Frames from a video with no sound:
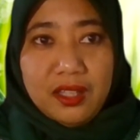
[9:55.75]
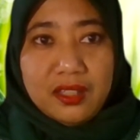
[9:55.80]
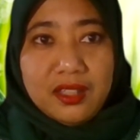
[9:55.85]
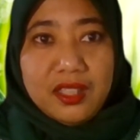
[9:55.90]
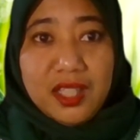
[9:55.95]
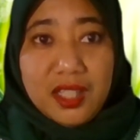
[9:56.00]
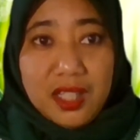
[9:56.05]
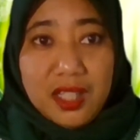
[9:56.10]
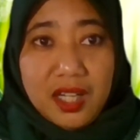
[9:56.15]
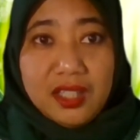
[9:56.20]

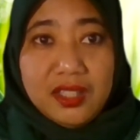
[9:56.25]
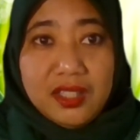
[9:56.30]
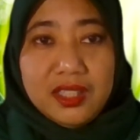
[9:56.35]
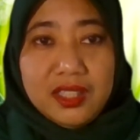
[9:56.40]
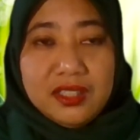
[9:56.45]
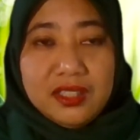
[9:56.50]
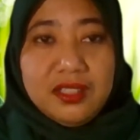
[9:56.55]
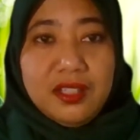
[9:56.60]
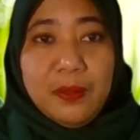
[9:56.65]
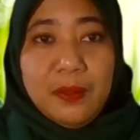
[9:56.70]
the
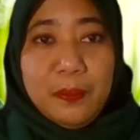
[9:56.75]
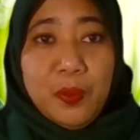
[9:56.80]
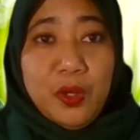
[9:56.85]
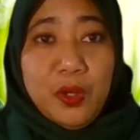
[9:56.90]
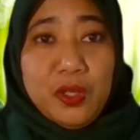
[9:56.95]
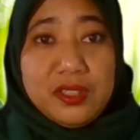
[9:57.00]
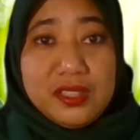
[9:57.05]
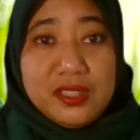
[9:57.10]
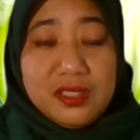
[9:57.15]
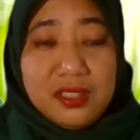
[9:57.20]
guardian
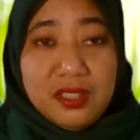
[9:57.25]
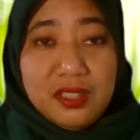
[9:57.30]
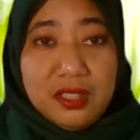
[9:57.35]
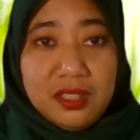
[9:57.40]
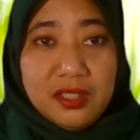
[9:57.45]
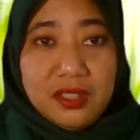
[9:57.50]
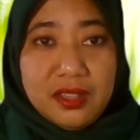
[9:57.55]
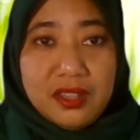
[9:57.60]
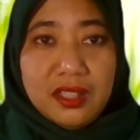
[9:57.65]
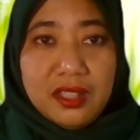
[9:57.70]
upon this
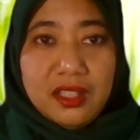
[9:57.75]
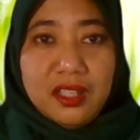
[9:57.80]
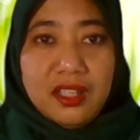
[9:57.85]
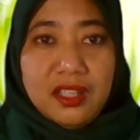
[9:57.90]
earth,